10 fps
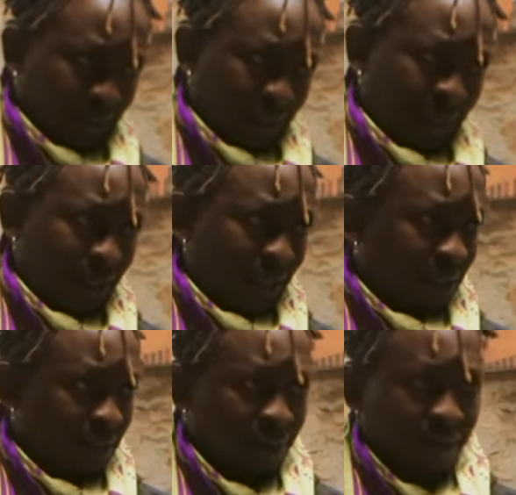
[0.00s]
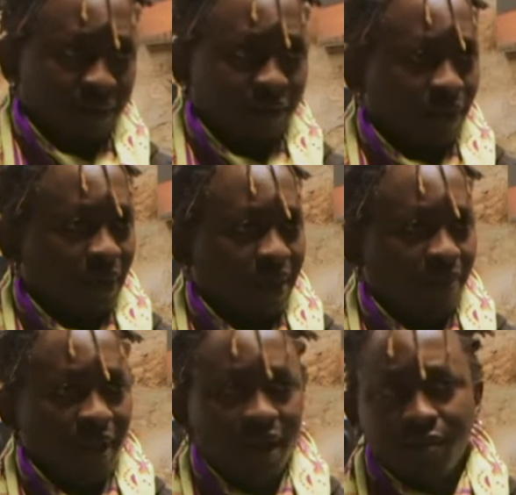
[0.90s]

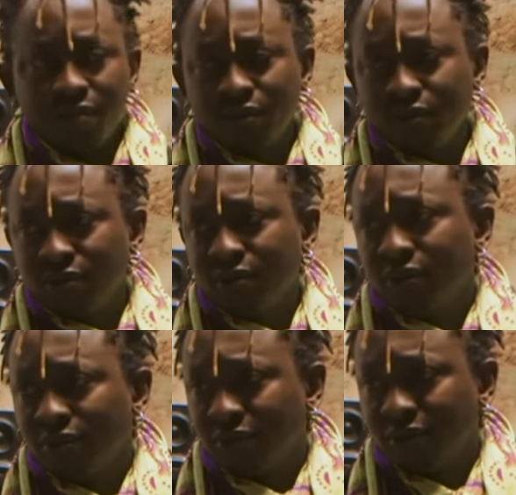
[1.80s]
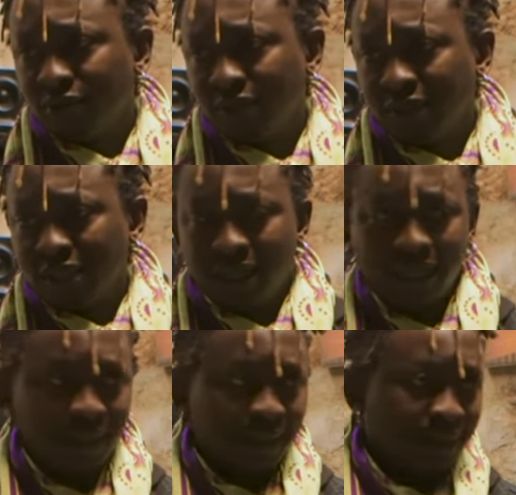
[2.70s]
Kamaru, we
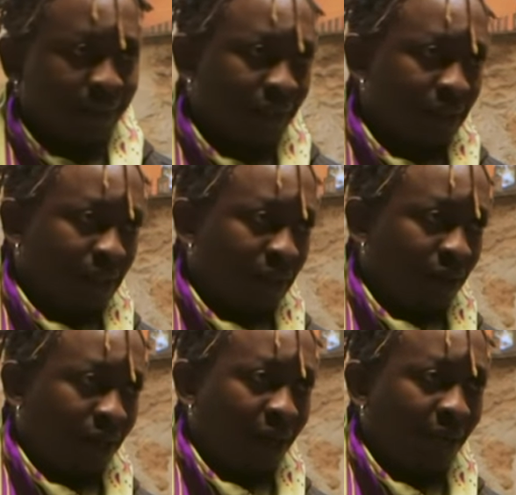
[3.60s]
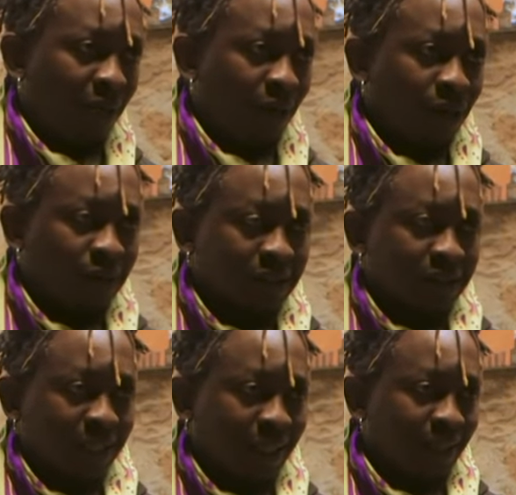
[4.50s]
had Wakamba All
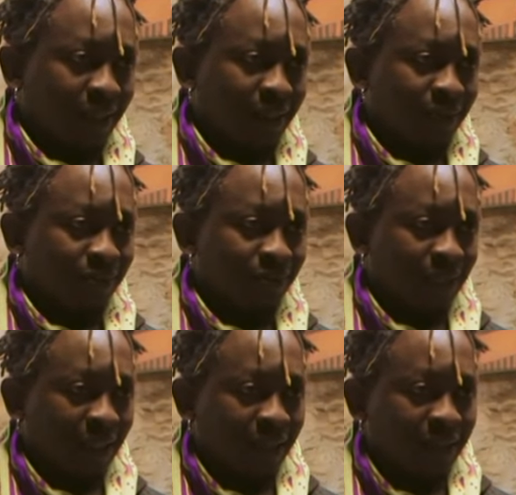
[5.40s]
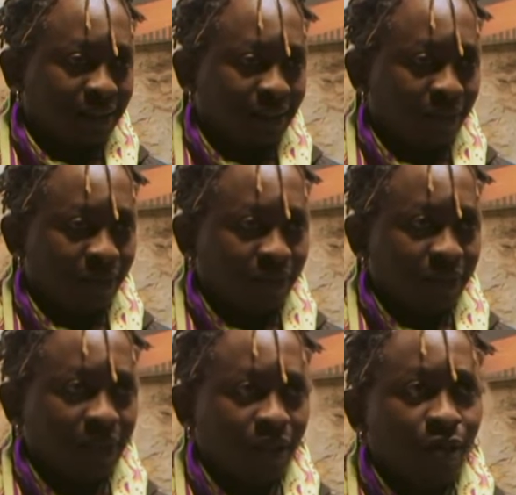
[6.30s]
Stars, we had some
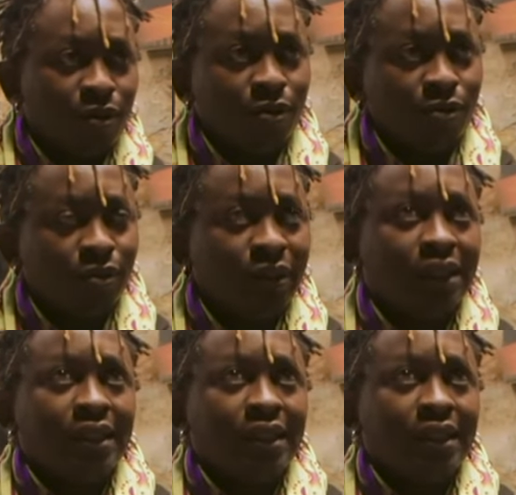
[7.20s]
D.O.